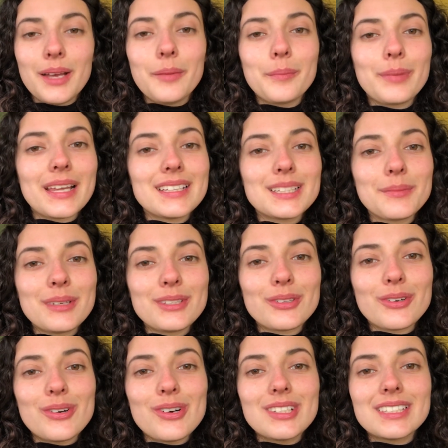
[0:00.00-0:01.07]
Place them
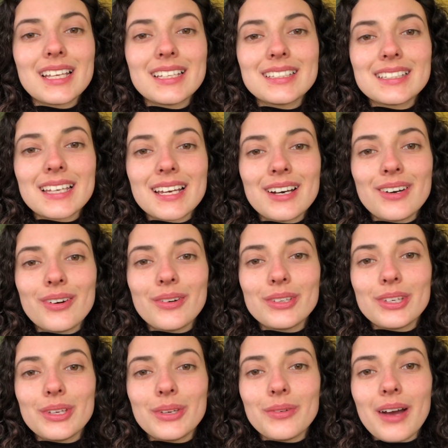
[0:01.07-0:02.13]
indoors until
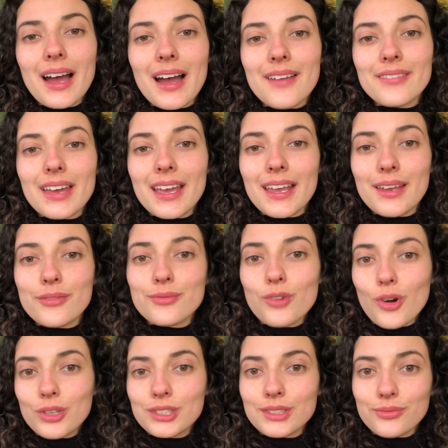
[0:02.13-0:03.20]
you have a
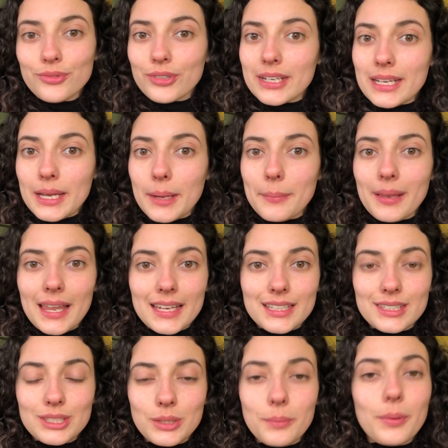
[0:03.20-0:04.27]
frost-free
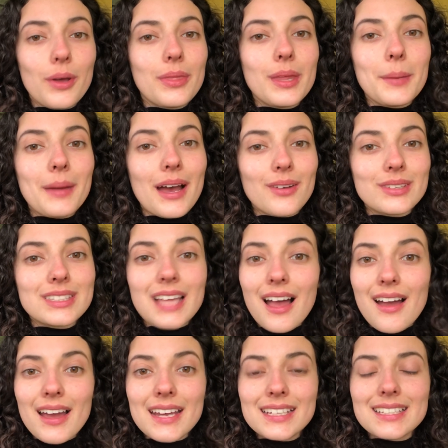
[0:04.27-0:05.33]
place to put them
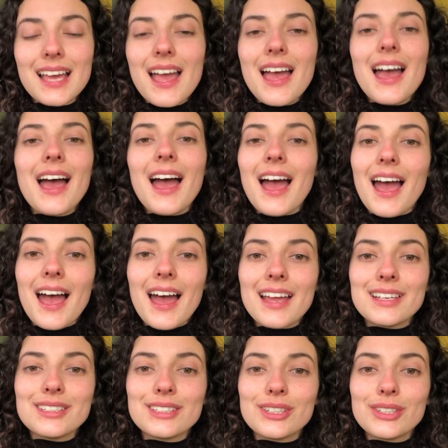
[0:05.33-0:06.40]
outside,
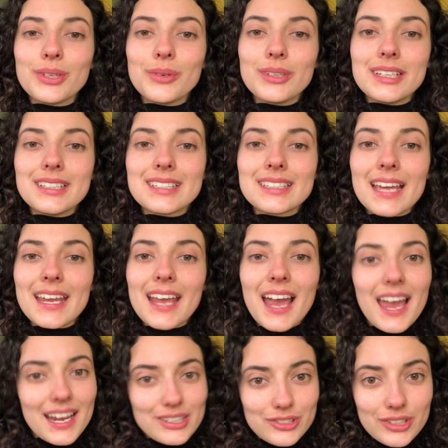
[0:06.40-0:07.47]
and you will need to take
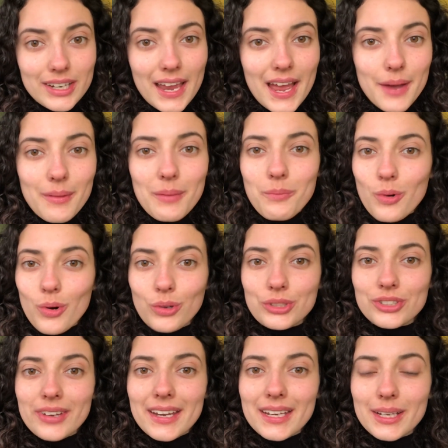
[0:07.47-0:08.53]
extra care when
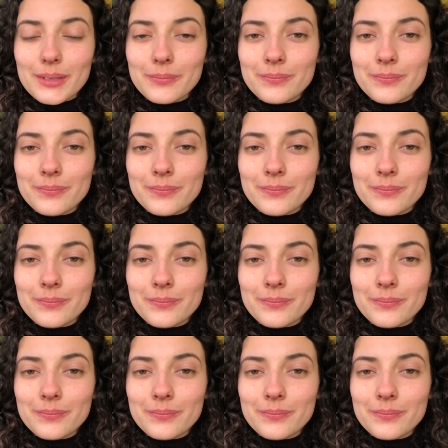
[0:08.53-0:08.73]
watering.